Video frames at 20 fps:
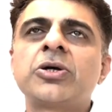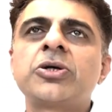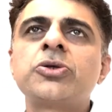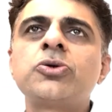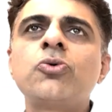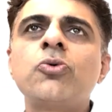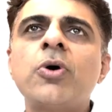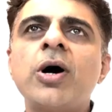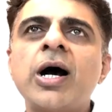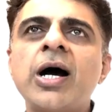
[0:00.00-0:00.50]

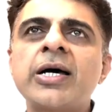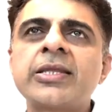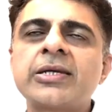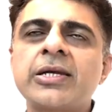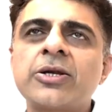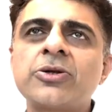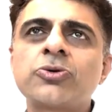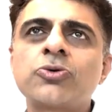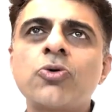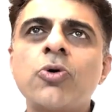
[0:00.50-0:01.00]
you are
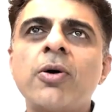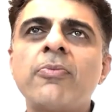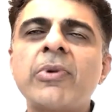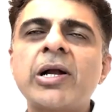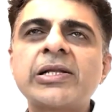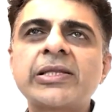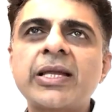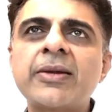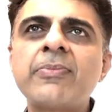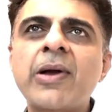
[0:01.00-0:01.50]
into a
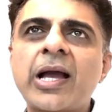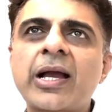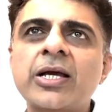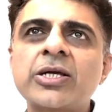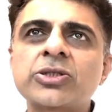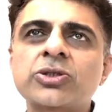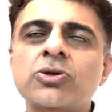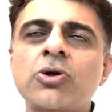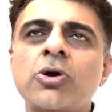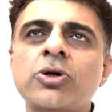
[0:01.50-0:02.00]

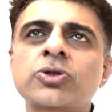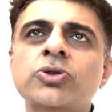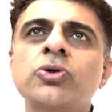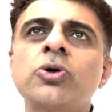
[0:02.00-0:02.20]
multi-bagger stock.